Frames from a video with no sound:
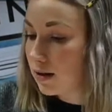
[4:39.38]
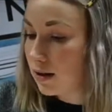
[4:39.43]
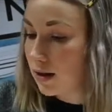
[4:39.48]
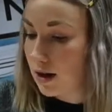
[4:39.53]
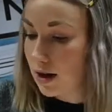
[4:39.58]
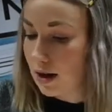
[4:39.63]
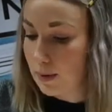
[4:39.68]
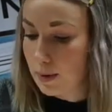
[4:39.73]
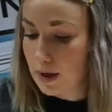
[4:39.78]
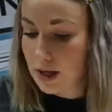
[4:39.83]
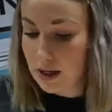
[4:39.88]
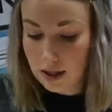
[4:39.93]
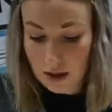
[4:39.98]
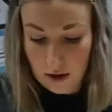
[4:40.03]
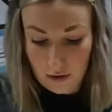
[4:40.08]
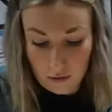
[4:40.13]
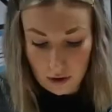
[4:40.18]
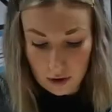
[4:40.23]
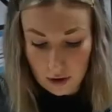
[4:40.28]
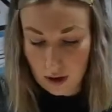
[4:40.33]
a piece
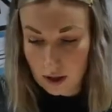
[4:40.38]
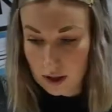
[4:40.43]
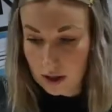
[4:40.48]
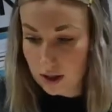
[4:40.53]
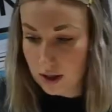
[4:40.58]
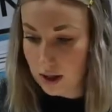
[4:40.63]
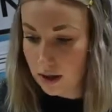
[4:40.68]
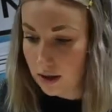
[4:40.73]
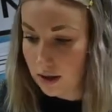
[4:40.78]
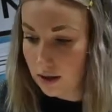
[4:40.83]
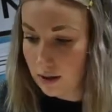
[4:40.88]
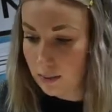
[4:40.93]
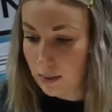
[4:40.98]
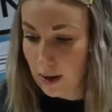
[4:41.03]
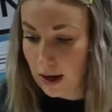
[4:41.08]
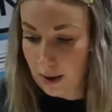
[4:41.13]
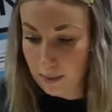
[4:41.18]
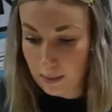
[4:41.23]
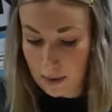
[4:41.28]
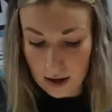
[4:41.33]
of coloured
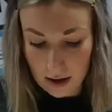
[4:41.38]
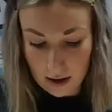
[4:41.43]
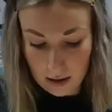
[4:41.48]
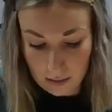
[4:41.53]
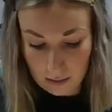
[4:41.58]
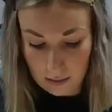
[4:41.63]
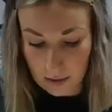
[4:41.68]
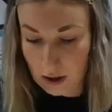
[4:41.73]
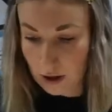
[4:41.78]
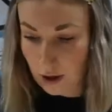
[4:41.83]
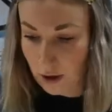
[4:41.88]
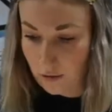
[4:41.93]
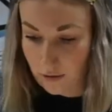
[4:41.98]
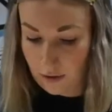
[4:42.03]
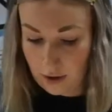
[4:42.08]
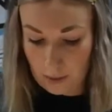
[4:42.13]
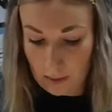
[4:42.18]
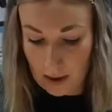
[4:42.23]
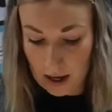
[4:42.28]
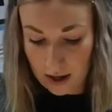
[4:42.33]
paper. I'll go for
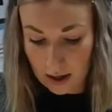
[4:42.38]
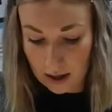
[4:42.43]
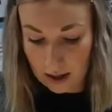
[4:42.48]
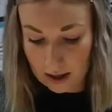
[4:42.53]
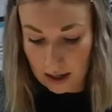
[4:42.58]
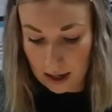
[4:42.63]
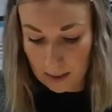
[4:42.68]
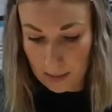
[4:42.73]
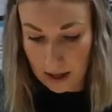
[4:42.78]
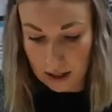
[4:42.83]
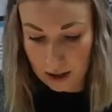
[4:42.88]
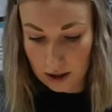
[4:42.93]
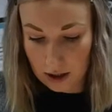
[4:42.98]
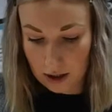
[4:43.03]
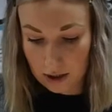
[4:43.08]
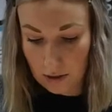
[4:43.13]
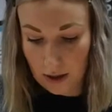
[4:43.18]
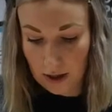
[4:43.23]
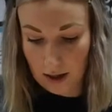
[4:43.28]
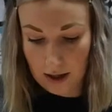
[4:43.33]
the pink because that matches
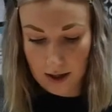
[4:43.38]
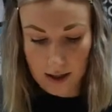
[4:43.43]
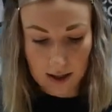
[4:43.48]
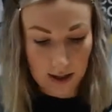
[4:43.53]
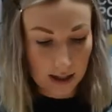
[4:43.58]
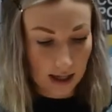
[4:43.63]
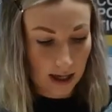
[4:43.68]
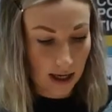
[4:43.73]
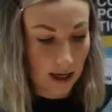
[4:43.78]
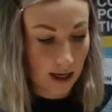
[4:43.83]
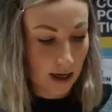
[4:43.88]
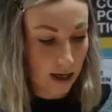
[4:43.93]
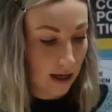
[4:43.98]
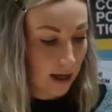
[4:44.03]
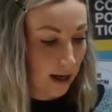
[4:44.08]
quite nicely.